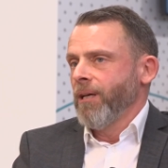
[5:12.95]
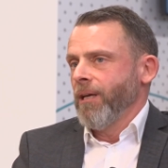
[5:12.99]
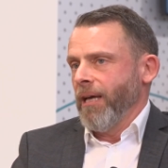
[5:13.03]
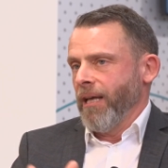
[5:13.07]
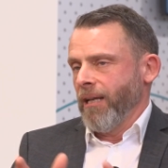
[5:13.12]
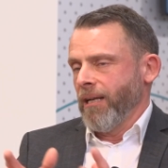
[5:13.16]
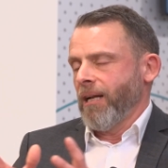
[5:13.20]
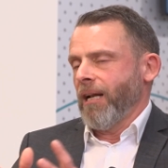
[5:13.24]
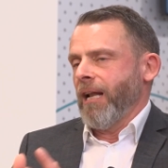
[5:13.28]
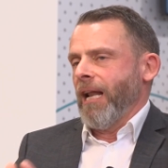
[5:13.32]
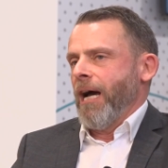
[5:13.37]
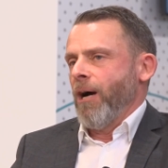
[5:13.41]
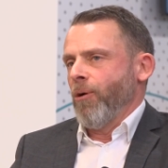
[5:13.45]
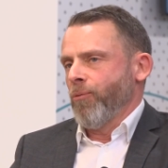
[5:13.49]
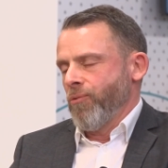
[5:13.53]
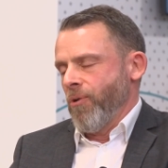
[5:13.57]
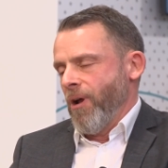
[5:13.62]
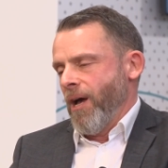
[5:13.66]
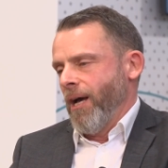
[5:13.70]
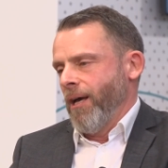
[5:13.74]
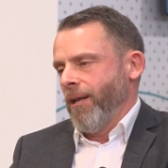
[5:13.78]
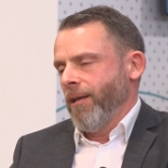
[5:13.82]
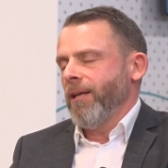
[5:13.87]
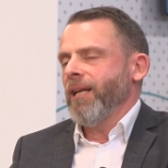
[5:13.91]
and cloud
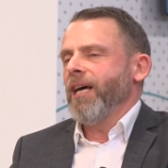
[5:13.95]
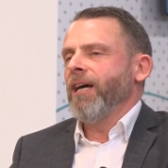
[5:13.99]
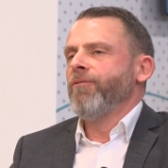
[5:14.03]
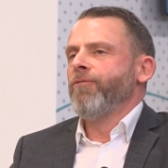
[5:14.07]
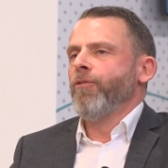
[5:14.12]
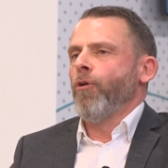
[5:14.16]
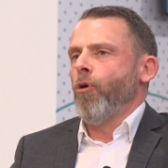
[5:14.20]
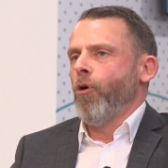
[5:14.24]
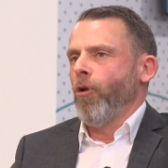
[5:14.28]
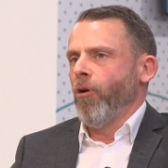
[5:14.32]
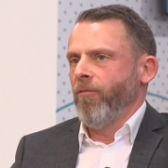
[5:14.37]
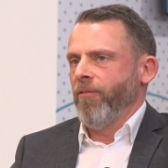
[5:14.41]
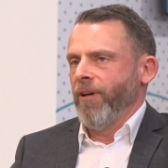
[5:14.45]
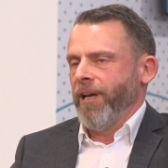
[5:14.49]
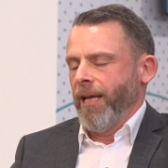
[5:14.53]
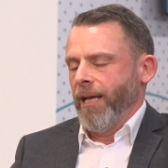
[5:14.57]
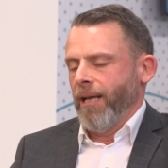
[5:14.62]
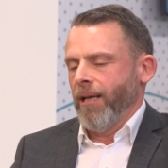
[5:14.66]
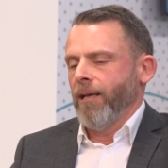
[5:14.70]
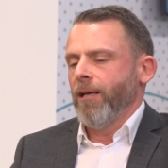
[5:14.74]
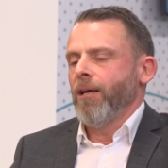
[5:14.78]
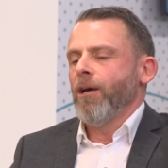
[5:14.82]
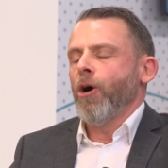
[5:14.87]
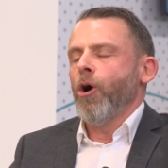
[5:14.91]
RAN
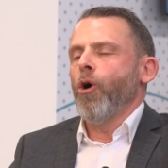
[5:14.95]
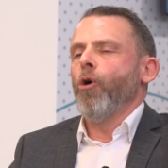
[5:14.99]
evolving